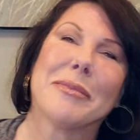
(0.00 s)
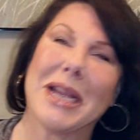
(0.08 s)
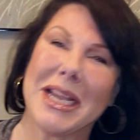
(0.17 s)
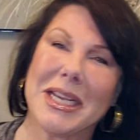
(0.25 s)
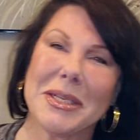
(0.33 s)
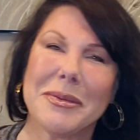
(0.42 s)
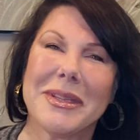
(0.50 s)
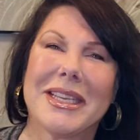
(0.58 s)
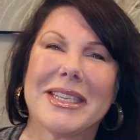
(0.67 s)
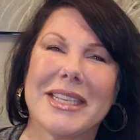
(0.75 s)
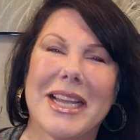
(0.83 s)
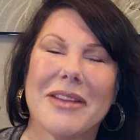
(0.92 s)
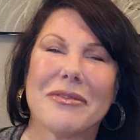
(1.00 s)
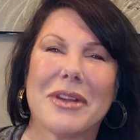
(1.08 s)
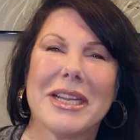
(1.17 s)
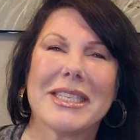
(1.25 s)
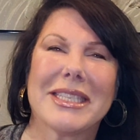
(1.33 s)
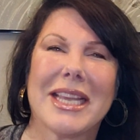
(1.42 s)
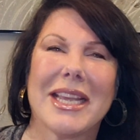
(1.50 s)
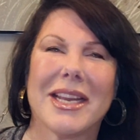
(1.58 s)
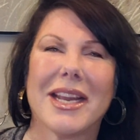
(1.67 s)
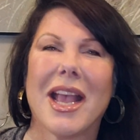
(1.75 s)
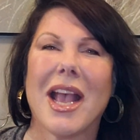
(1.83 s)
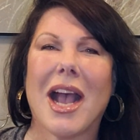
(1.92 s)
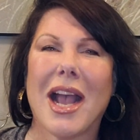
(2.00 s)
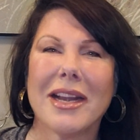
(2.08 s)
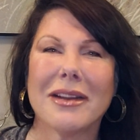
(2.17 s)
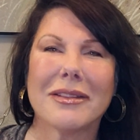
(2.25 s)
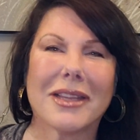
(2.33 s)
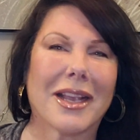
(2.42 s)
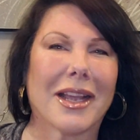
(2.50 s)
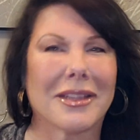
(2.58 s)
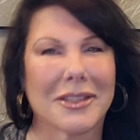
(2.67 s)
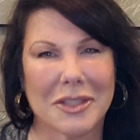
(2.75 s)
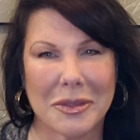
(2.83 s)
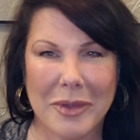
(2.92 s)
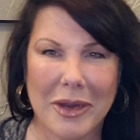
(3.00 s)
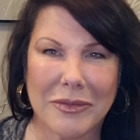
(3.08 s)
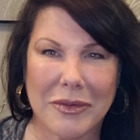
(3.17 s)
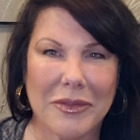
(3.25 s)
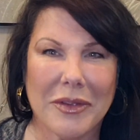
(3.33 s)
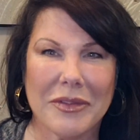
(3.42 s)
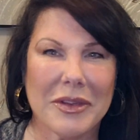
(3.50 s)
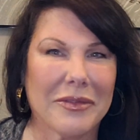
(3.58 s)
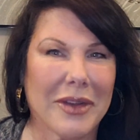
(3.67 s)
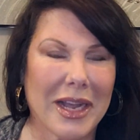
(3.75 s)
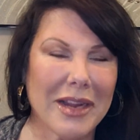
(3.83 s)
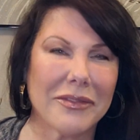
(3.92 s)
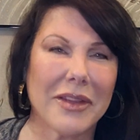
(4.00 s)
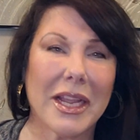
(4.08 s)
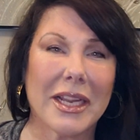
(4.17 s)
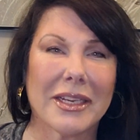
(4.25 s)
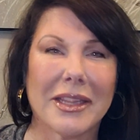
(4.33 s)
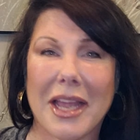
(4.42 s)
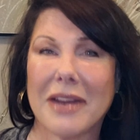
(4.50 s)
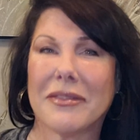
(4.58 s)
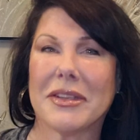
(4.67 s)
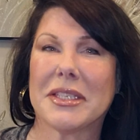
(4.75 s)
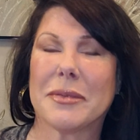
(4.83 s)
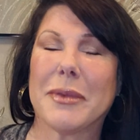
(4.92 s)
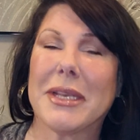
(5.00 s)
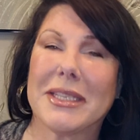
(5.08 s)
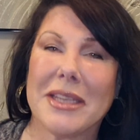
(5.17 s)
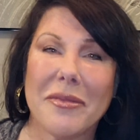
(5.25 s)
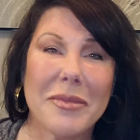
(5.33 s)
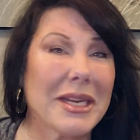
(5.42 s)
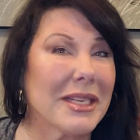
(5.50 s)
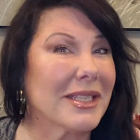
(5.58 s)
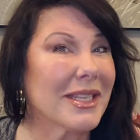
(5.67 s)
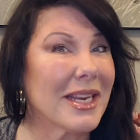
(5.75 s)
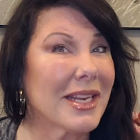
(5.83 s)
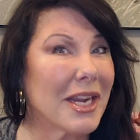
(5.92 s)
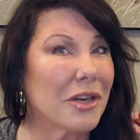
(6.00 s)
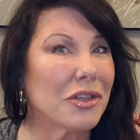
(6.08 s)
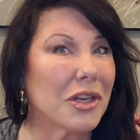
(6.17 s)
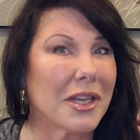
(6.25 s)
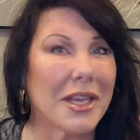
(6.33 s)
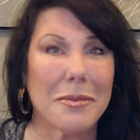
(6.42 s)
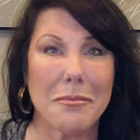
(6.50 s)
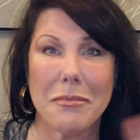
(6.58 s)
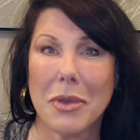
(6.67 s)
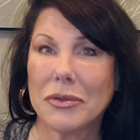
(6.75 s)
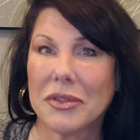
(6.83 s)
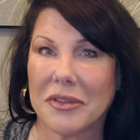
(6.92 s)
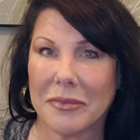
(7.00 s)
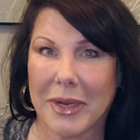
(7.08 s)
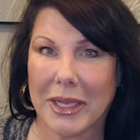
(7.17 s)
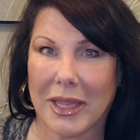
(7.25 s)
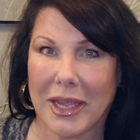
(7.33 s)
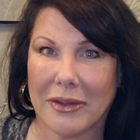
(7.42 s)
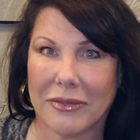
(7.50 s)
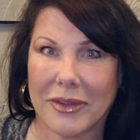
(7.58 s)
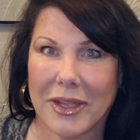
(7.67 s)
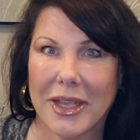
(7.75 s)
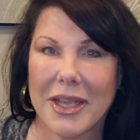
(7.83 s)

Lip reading: My husband thinks I have great skin. I don't think I look too bad for 55, and a lot of it is because I've been a skincare junkie most of my life.